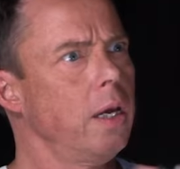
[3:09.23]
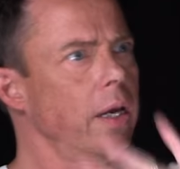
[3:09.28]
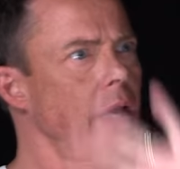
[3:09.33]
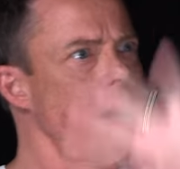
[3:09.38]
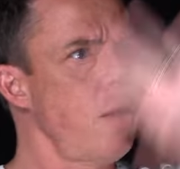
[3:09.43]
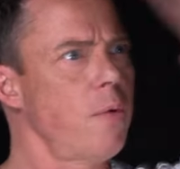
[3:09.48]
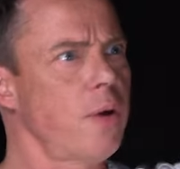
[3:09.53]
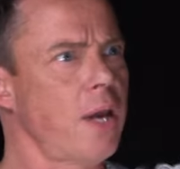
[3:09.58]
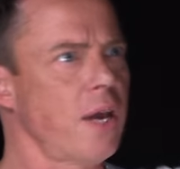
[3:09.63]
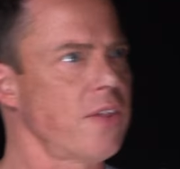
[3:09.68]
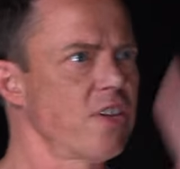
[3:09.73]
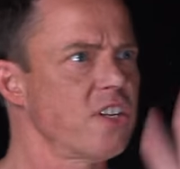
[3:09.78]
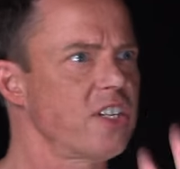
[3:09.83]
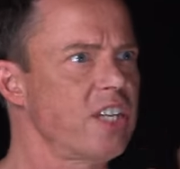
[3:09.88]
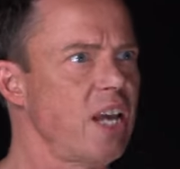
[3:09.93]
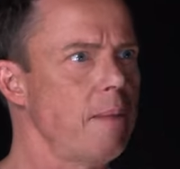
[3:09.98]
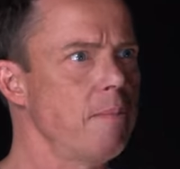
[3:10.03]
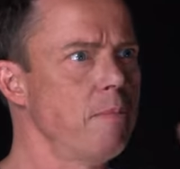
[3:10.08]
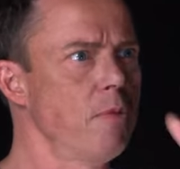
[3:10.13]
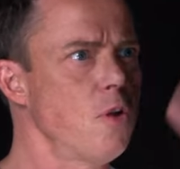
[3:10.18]
Yeah, we got the
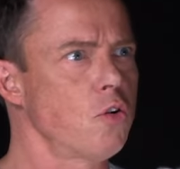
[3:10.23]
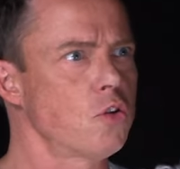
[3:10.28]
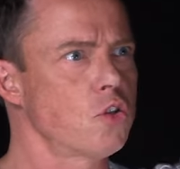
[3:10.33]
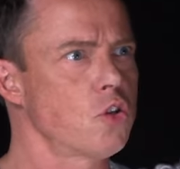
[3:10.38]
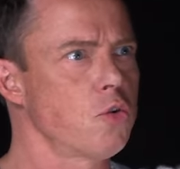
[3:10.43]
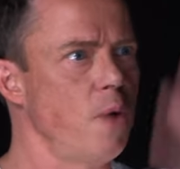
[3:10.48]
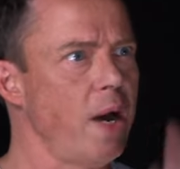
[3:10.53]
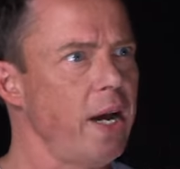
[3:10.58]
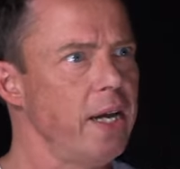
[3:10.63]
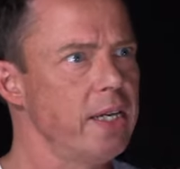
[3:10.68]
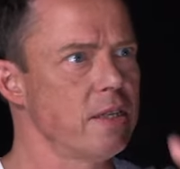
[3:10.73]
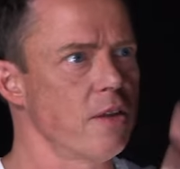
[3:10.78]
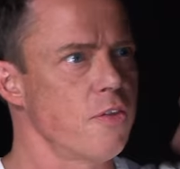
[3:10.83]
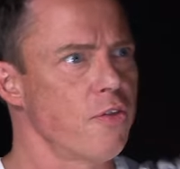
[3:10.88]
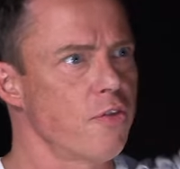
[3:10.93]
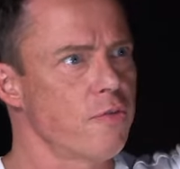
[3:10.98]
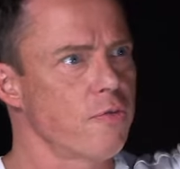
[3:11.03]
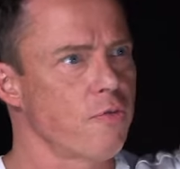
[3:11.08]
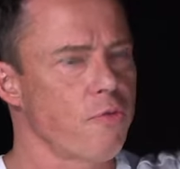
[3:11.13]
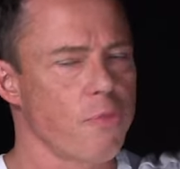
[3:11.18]
same note twice
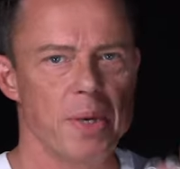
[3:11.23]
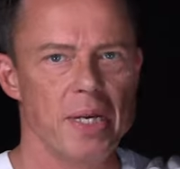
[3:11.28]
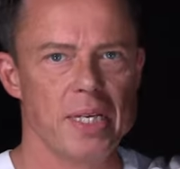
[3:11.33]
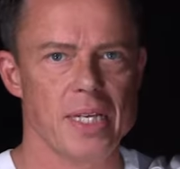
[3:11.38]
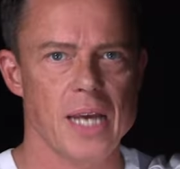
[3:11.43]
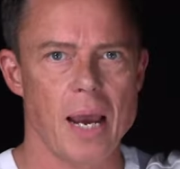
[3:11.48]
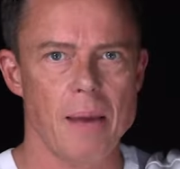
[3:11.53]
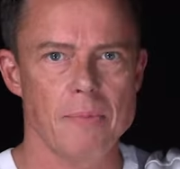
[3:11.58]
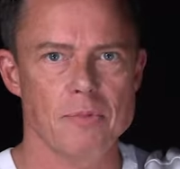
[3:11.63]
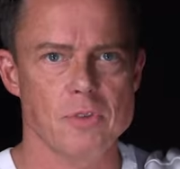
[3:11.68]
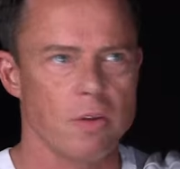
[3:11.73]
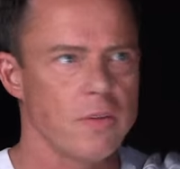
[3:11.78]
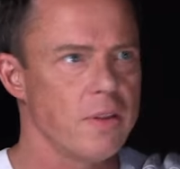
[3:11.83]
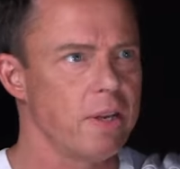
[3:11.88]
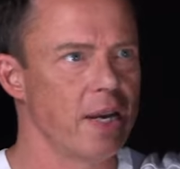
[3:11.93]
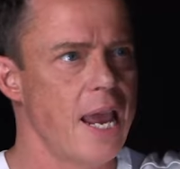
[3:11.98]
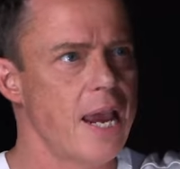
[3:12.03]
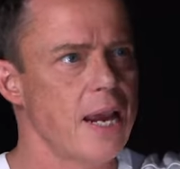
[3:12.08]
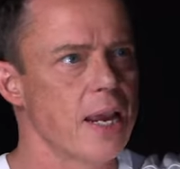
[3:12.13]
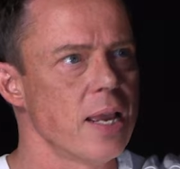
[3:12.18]
and three times on the
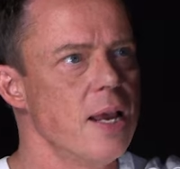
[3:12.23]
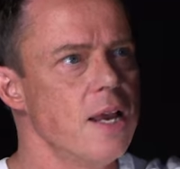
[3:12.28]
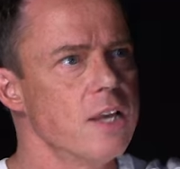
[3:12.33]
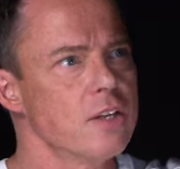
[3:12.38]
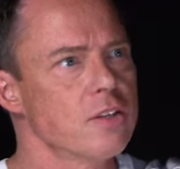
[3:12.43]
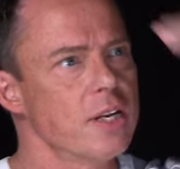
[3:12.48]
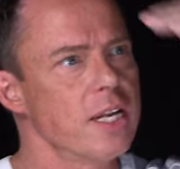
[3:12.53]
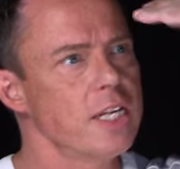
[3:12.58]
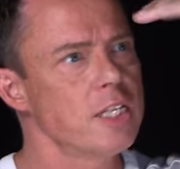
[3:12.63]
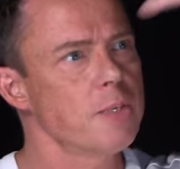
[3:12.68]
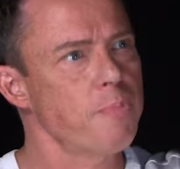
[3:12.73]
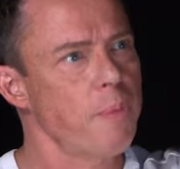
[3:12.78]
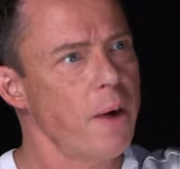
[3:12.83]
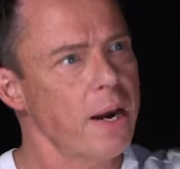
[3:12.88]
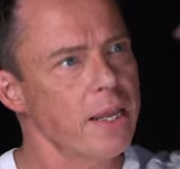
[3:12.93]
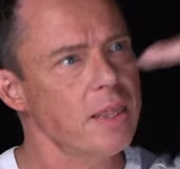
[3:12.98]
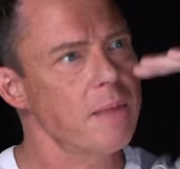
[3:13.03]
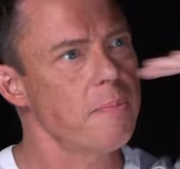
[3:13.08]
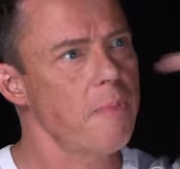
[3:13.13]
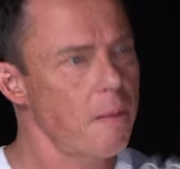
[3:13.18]
neck. So let's
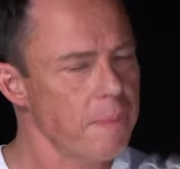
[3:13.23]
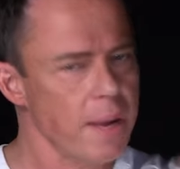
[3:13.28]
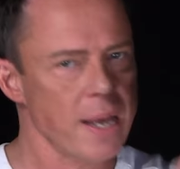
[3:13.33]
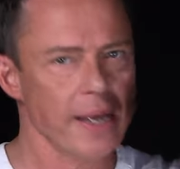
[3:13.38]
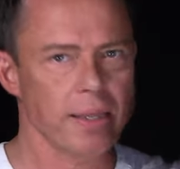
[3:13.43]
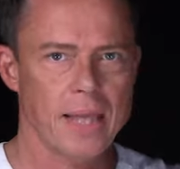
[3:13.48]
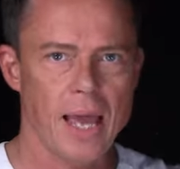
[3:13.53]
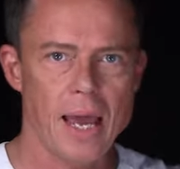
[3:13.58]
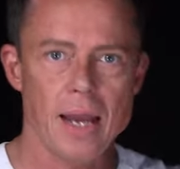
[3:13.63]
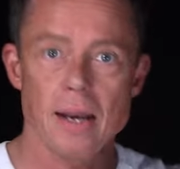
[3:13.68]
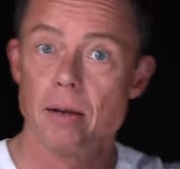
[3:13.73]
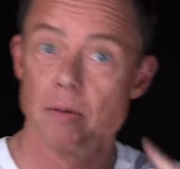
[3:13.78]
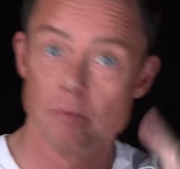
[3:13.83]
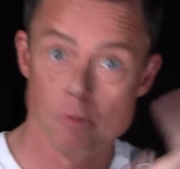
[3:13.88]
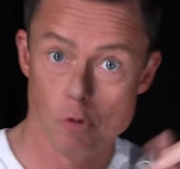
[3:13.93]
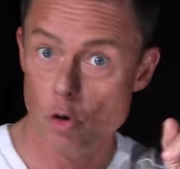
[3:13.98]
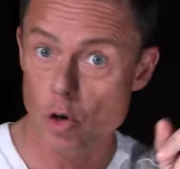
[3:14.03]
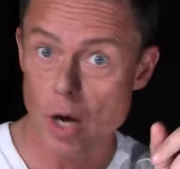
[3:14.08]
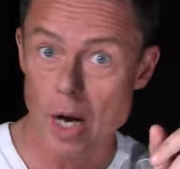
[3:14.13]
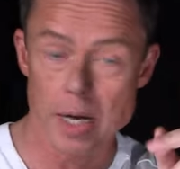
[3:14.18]
break them up like that.
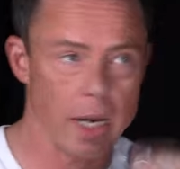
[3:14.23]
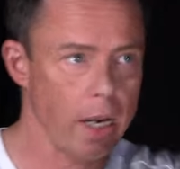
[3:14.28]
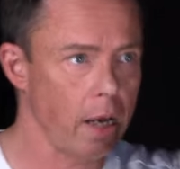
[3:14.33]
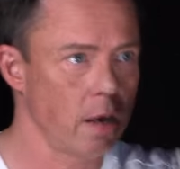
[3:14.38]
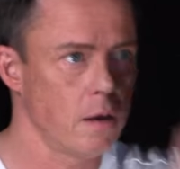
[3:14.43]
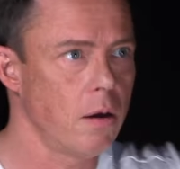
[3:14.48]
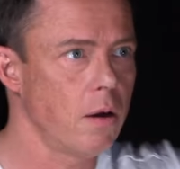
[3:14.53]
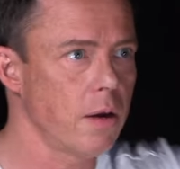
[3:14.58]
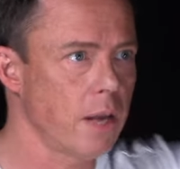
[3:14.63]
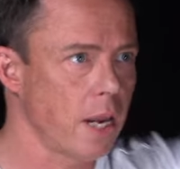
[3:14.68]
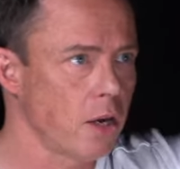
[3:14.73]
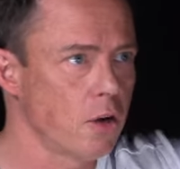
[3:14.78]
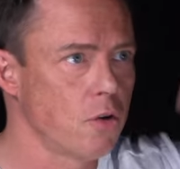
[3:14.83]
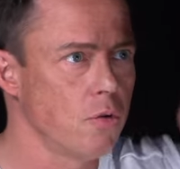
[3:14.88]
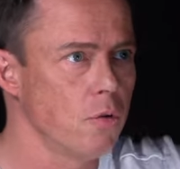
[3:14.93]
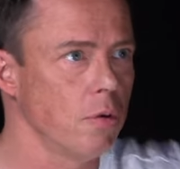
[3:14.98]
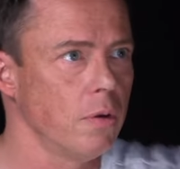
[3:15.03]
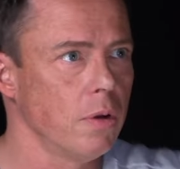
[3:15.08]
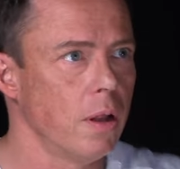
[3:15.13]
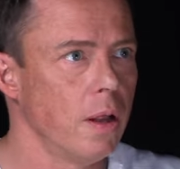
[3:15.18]
Good idea. Okay,
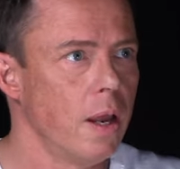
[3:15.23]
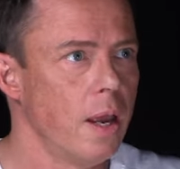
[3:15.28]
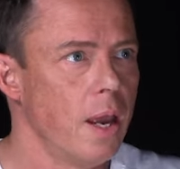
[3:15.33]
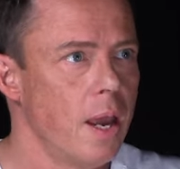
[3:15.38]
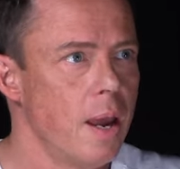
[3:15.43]
cool.